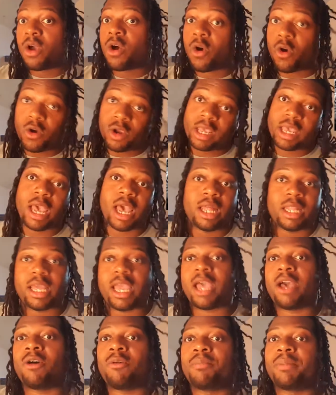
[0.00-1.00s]
or
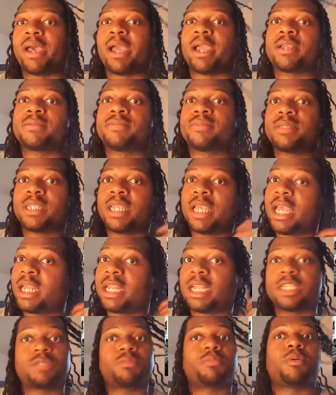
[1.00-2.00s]
Kal-El back,
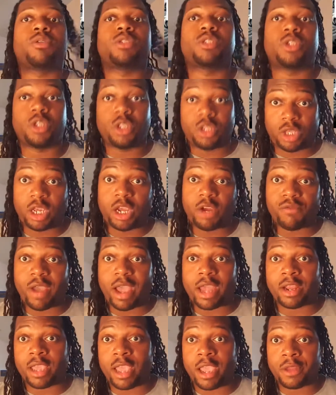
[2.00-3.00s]
as opposed to the
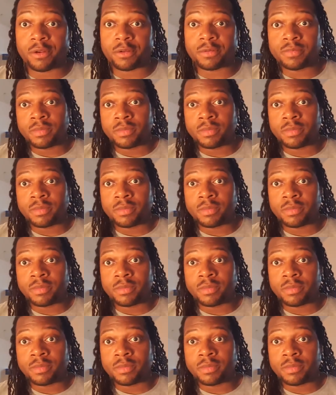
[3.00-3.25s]
Eradicator.